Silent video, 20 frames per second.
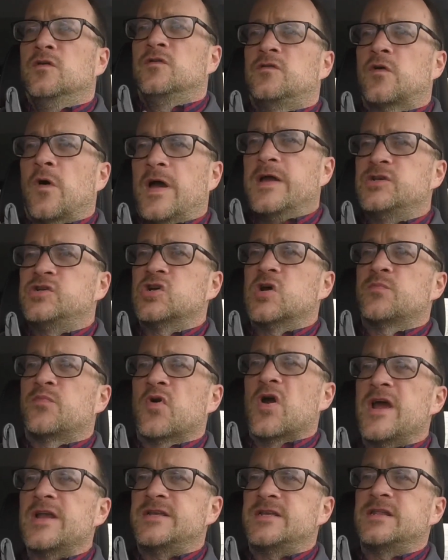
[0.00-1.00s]
So I jumped
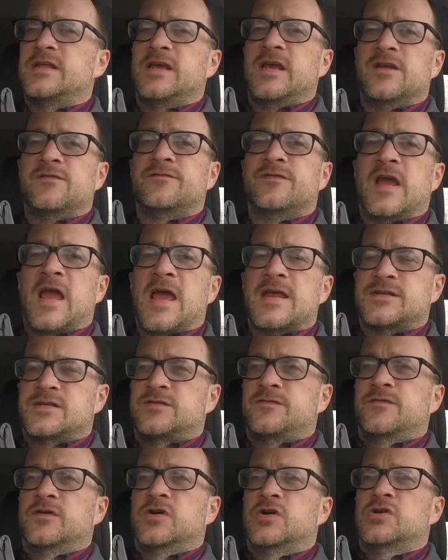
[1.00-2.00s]
right to the
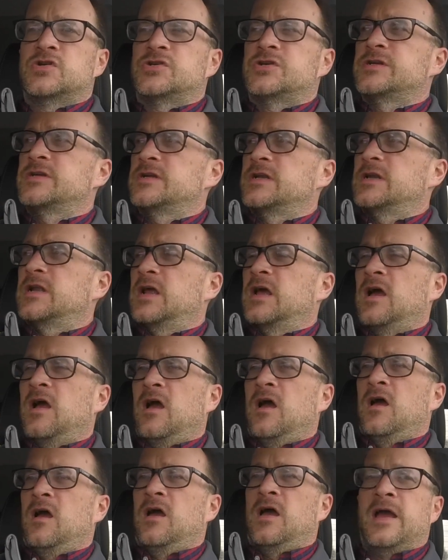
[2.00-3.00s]
advanced version.
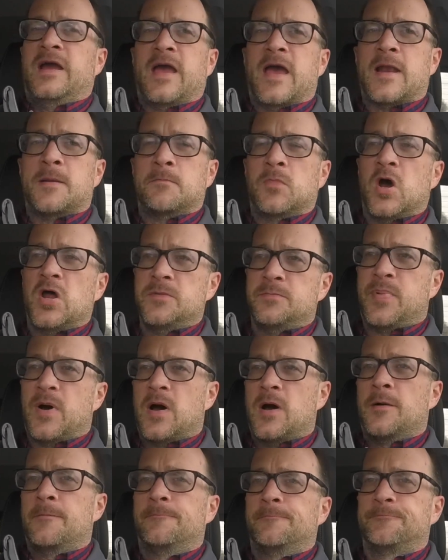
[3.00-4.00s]
I got a mud
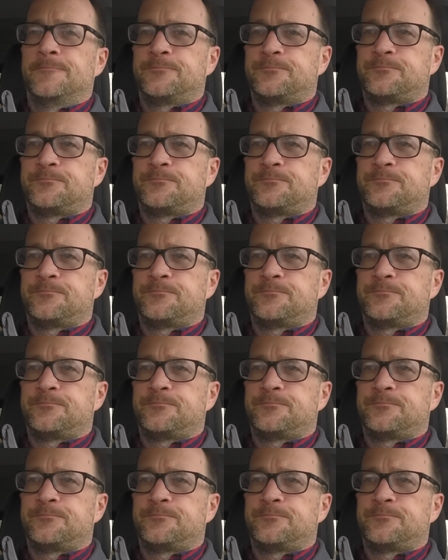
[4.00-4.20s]
pump.